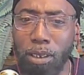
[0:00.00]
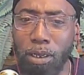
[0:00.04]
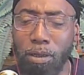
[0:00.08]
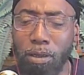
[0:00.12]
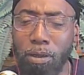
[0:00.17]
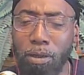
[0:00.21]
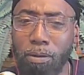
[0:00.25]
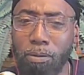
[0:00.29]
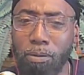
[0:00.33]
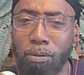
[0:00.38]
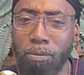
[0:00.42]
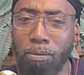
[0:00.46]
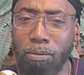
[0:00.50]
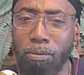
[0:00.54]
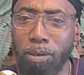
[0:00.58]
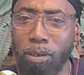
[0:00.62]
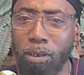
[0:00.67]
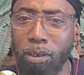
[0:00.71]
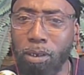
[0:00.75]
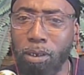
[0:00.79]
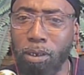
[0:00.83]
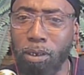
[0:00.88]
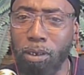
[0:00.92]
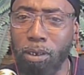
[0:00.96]
of
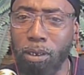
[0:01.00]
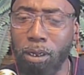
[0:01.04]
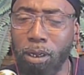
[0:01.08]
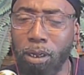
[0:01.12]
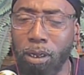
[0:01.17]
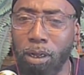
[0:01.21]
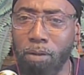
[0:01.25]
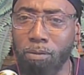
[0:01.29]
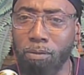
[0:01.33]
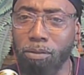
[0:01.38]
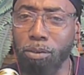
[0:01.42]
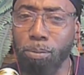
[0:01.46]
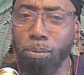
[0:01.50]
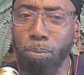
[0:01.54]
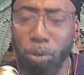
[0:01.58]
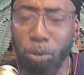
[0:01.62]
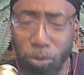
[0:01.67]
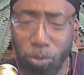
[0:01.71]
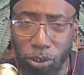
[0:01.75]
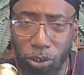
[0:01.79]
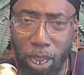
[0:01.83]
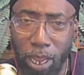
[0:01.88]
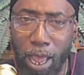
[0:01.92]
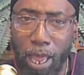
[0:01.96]

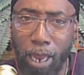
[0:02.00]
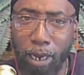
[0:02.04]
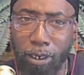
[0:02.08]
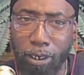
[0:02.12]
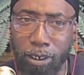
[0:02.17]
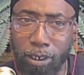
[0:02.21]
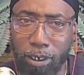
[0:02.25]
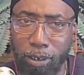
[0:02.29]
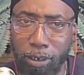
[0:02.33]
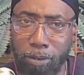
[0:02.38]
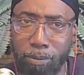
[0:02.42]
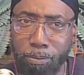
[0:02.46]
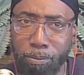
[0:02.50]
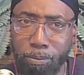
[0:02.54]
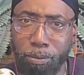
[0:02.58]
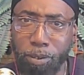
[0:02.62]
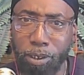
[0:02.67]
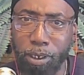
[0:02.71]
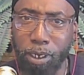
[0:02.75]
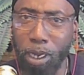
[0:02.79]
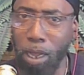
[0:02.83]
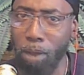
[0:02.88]
spirituality. And